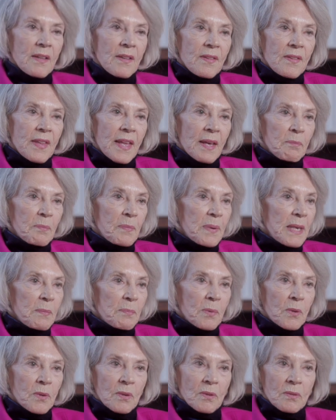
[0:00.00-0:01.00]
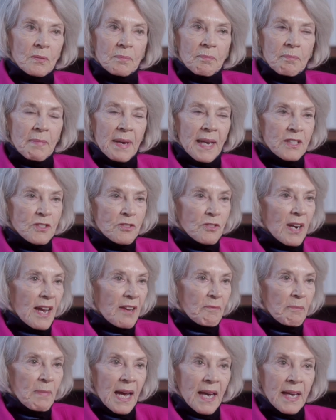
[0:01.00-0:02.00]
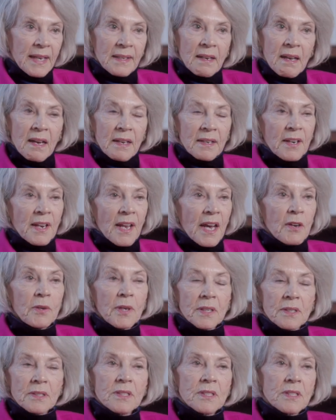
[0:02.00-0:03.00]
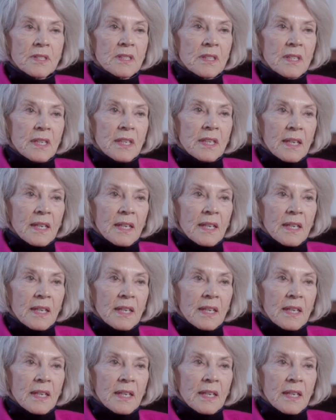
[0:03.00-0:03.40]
that people may drive by and not notice.